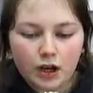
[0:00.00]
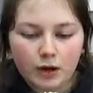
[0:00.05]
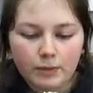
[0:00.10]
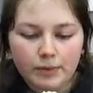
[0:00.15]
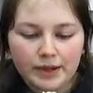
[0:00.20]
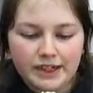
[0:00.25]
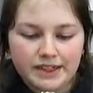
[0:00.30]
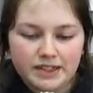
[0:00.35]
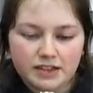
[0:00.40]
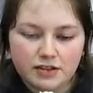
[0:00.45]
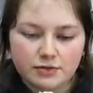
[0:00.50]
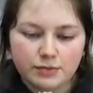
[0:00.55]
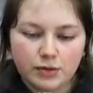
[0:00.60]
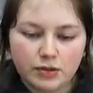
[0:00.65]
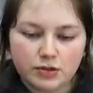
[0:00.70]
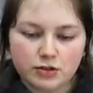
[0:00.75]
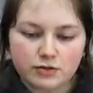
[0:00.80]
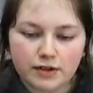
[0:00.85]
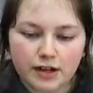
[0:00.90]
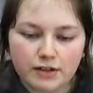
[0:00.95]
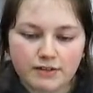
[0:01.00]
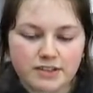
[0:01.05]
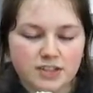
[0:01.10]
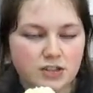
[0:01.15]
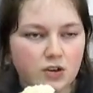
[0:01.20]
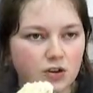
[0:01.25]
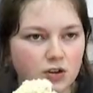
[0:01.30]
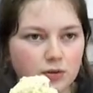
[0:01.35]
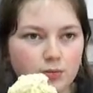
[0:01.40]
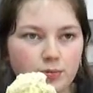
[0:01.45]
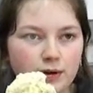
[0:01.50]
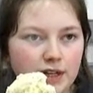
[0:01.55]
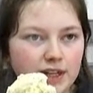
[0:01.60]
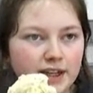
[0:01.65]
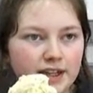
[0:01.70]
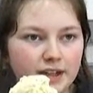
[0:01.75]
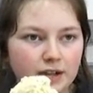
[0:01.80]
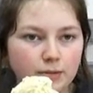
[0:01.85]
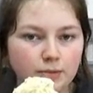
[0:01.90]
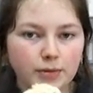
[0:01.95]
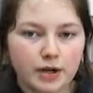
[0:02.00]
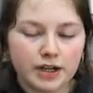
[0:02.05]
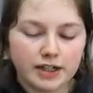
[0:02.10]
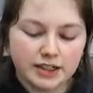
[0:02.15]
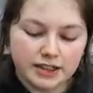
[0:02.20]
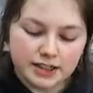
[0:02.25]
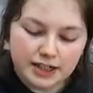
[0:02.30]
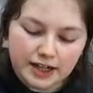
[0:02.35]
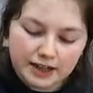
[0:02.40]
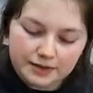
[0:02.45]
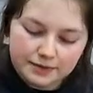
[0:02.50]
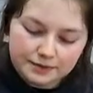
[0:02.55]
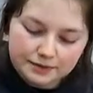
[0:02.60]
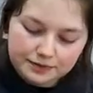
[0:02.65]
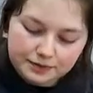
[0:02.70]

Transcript: pieces of mozzarella. It's not completely combined yet.